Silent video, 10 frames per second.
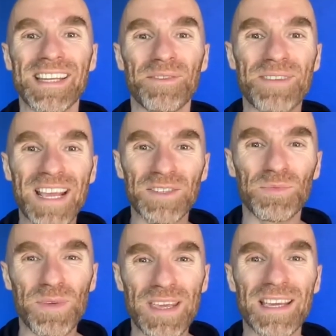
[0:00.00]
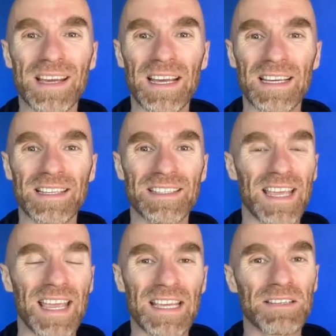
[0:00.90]
Now, next week is
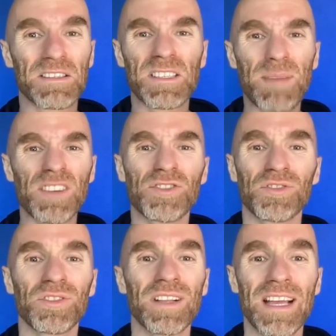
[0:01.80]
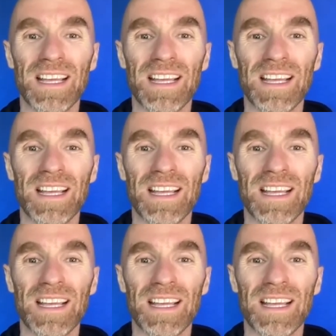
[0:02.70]
a special,